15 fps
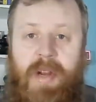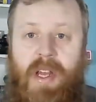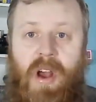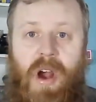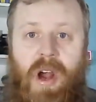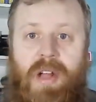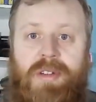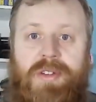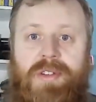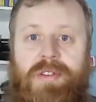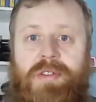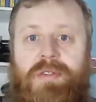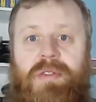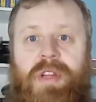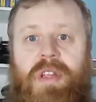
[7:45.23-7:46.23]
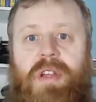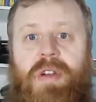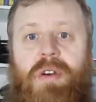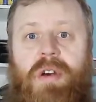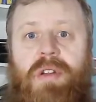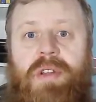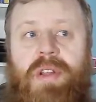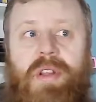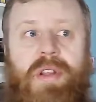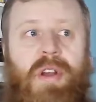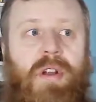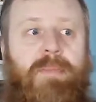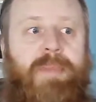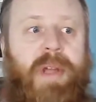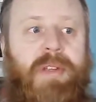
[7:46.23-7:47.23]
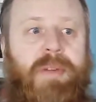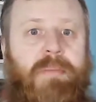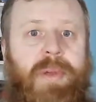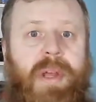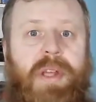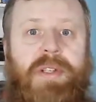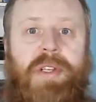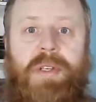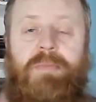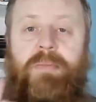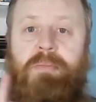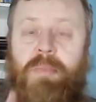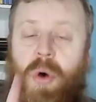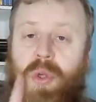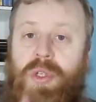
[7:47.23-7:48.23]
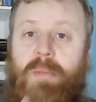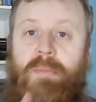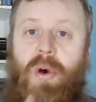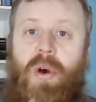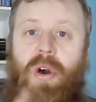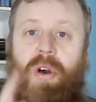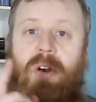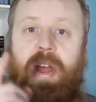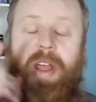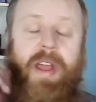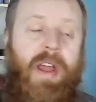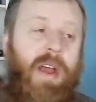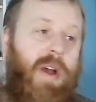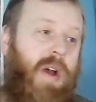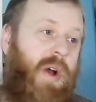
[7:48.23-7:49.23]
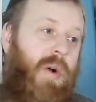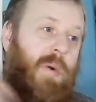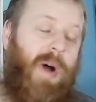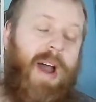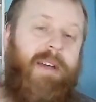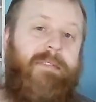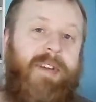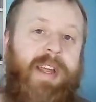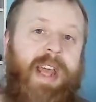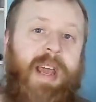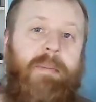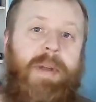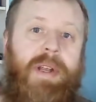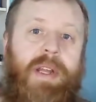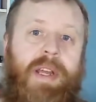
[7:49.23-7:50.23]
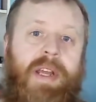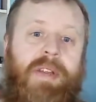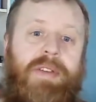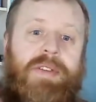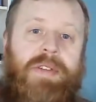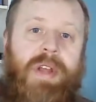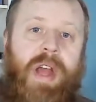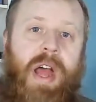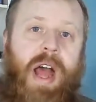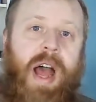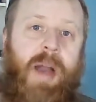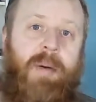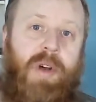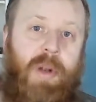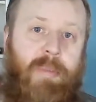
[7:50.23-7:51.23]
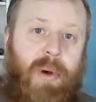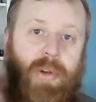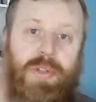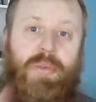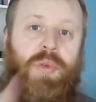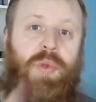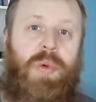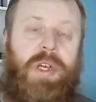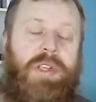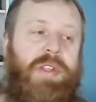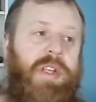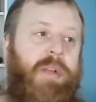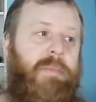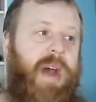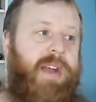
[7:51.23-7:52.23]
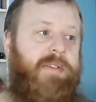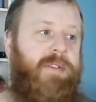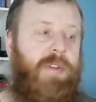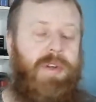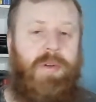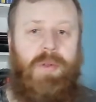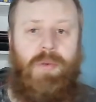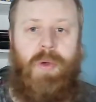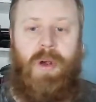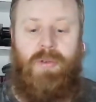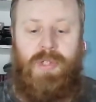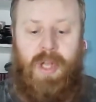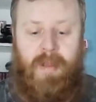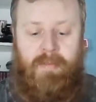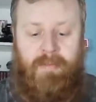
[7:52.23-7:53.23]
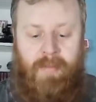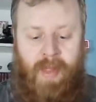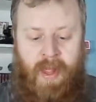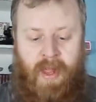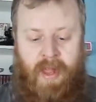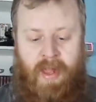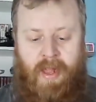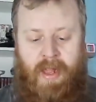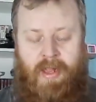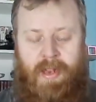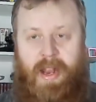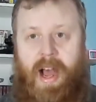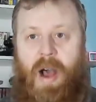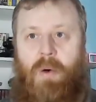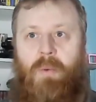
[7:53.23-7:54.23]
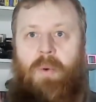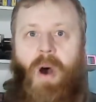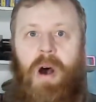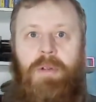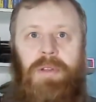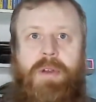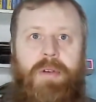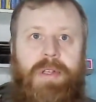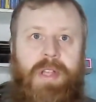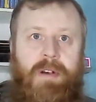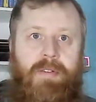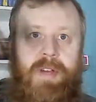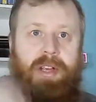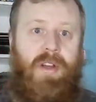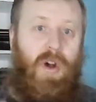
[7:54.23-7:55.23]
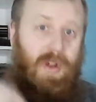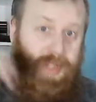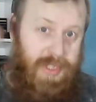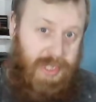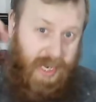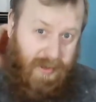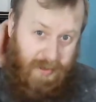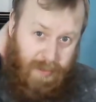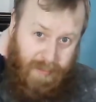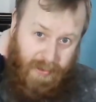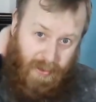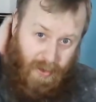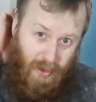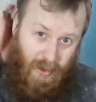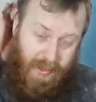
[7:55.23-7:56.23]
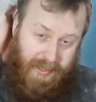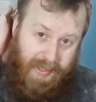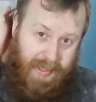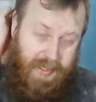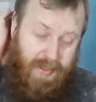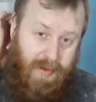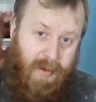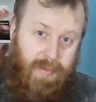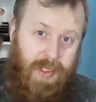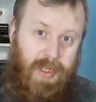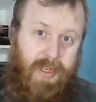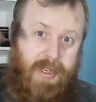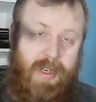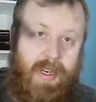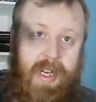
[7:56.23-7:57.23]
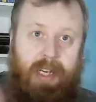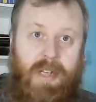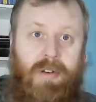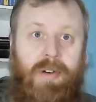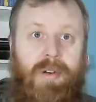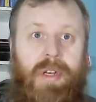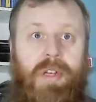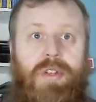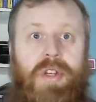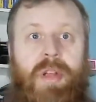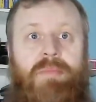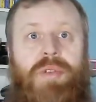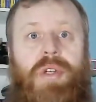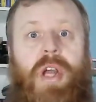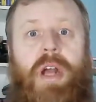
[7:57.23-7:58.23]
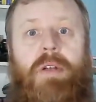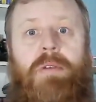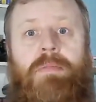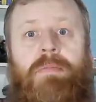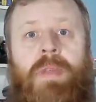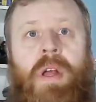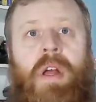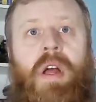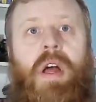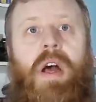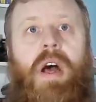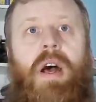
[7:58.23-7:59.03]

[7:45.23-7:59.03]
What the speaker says: memory cards, you know, and the odd bits and pieces. Most importantly, what every gamer needs, I'm going to put some sweets in the bag for you as well, Jim. Now, what I'll do is I'll link all the channels below in the description, including Jim's channel.